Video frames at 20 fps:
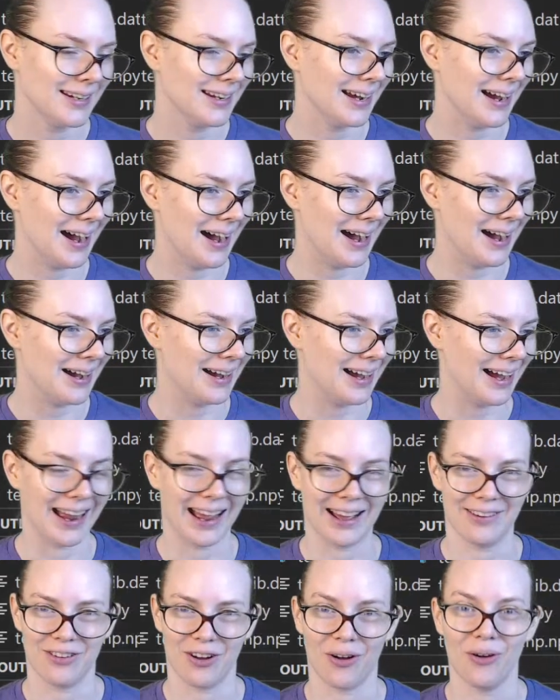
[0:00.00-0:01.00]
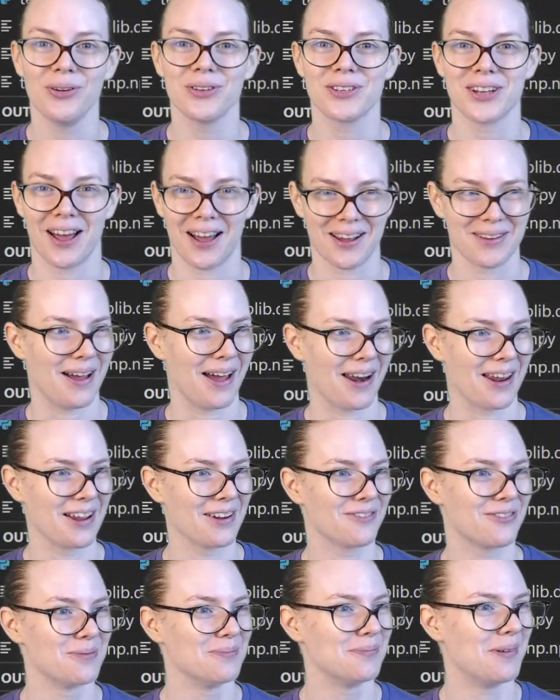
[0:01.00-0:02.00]
I have a whole talk about it
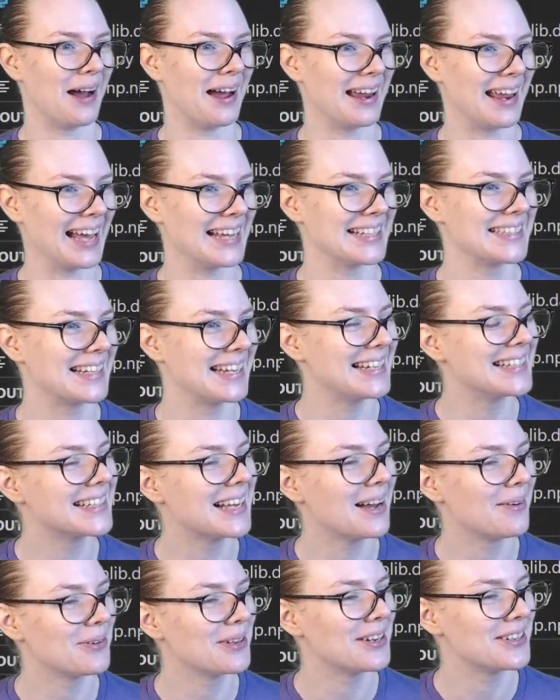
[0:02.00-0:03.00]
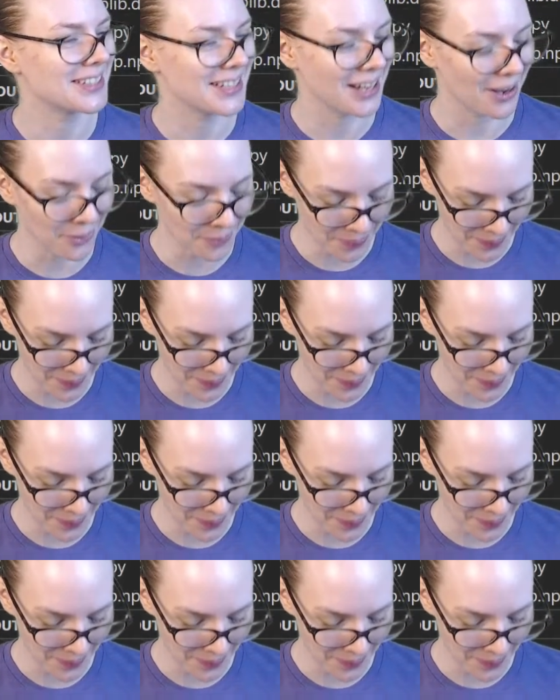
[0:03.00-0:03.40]
from Pi Cascades a couple years ago.